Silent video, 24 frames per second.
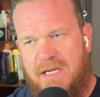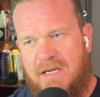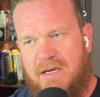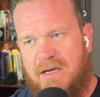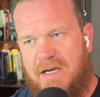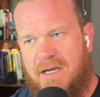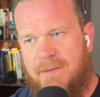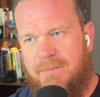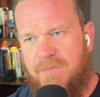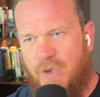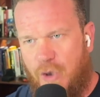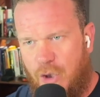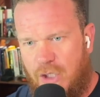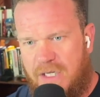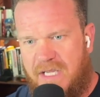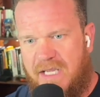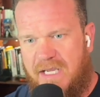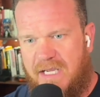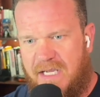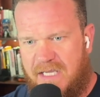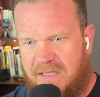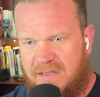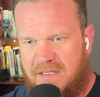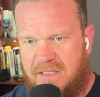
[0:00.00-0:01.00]
I'm
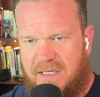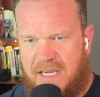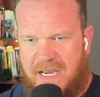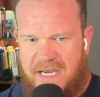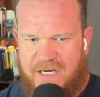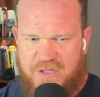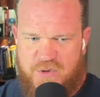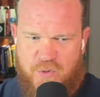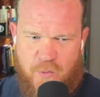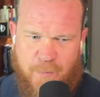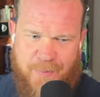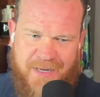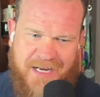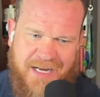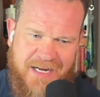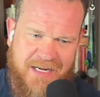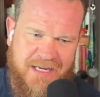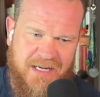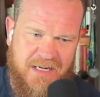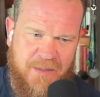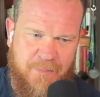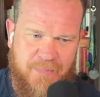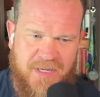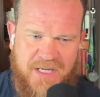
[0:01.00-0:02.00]
looking at the actual
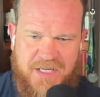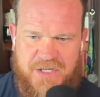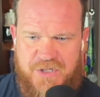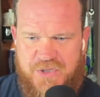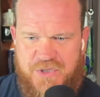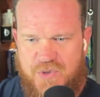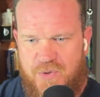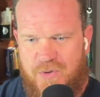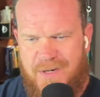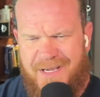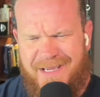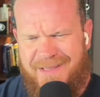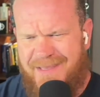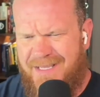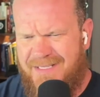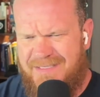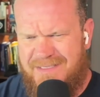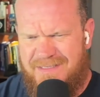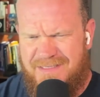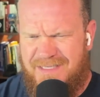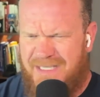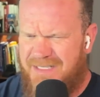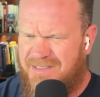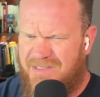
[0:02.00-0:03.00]
packet and making sure, hey,
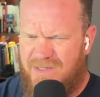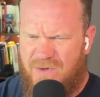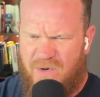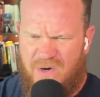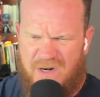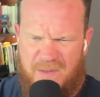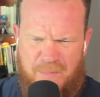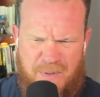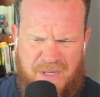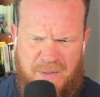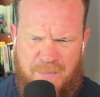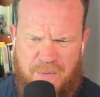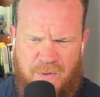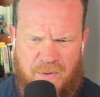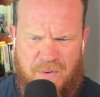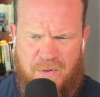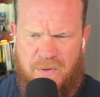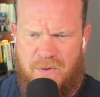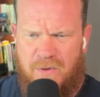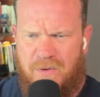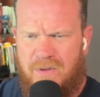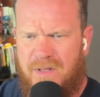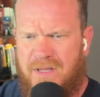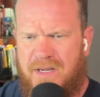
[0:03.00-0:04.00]
that's an RDP protocol.